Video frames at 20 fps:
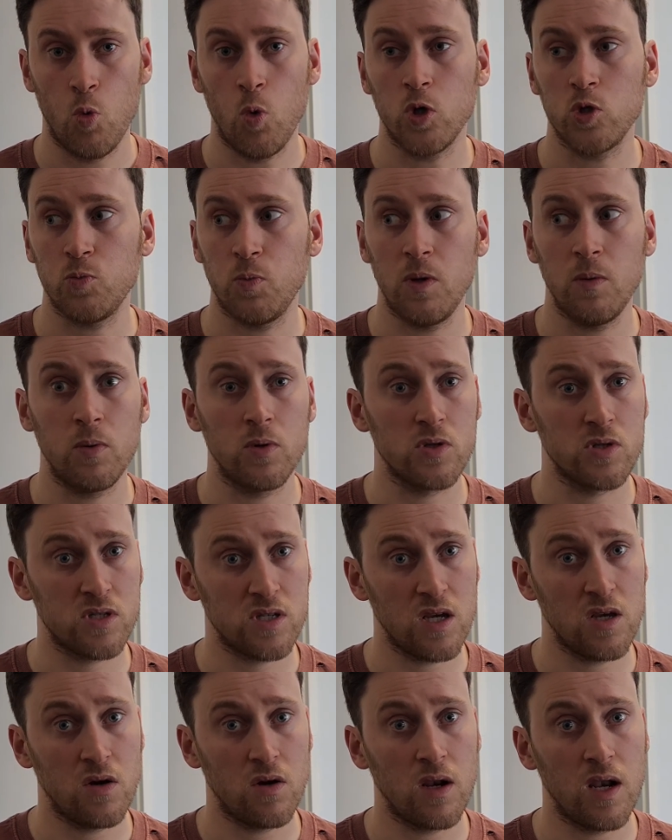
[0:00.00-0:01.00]
what people
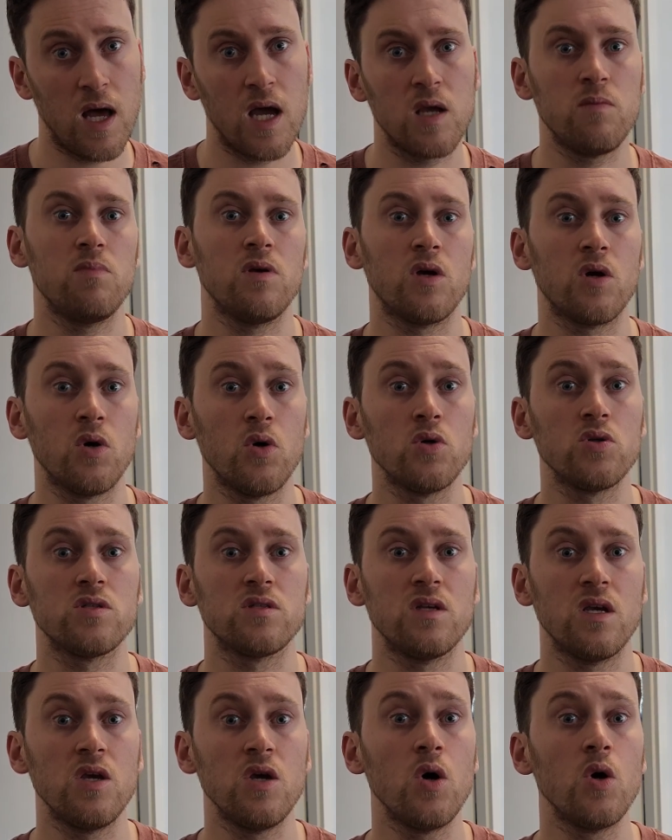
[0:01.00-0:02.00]
say online
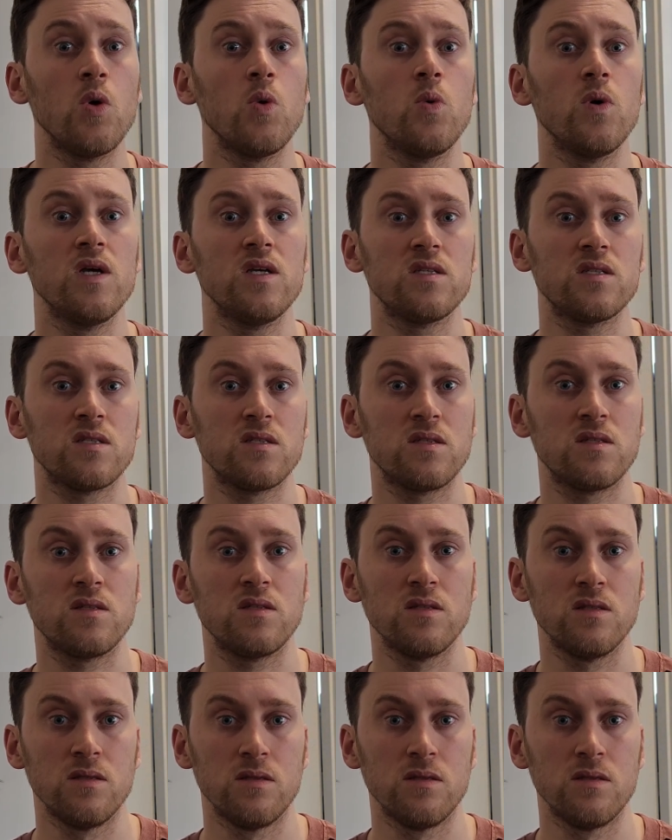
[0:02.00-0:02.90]
because they always